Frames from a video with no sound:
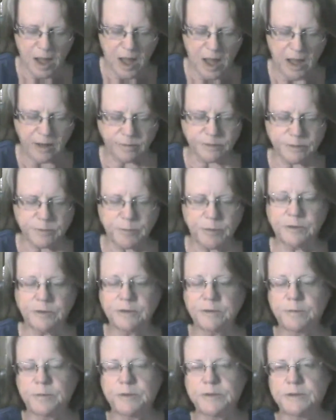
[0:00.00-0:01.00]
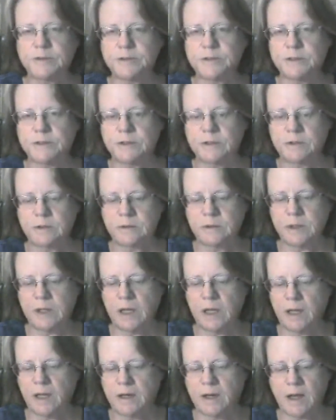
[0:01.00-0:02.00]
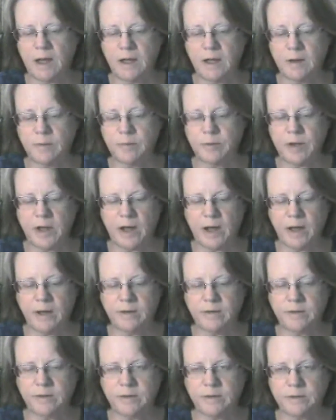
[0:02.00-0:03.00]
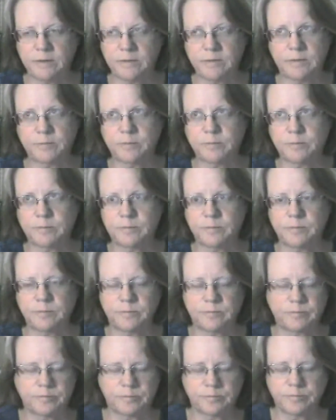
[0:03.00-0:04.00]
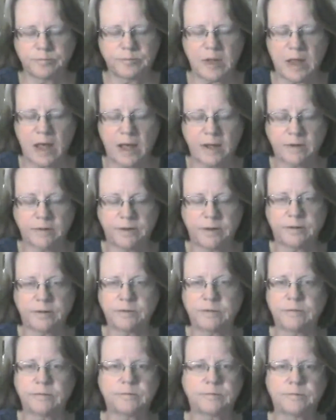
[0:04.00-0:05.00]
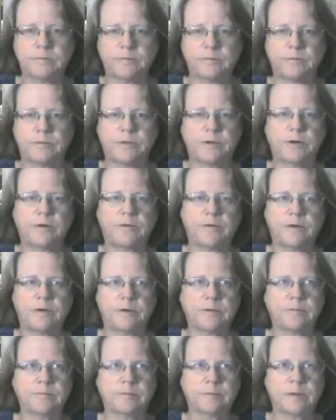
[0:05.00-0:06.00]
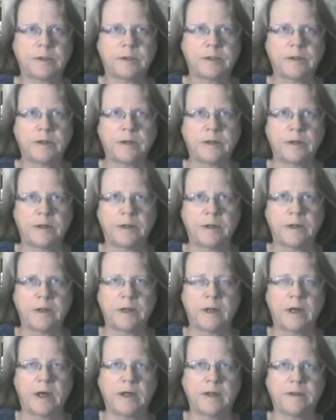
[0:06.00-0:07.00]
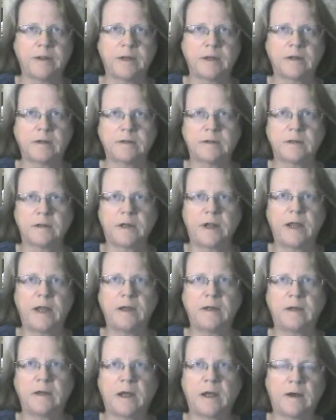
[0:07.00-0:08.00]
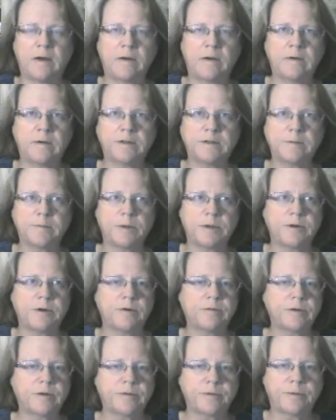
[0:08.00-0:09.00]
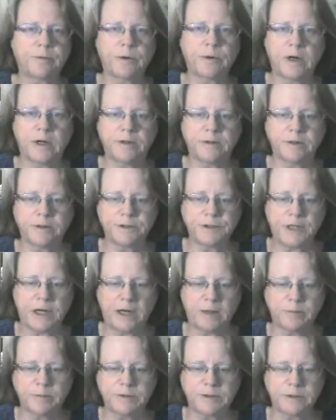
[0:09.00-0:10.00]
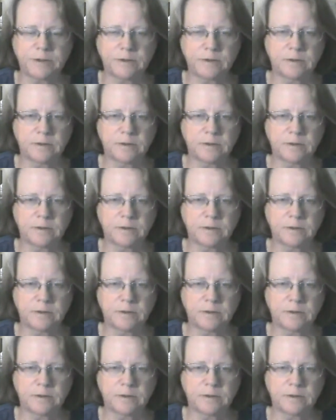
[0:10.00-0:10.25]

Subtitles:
I was put in a position and I applied, I don't know, for over, I think to date now it's been over 400 jobs.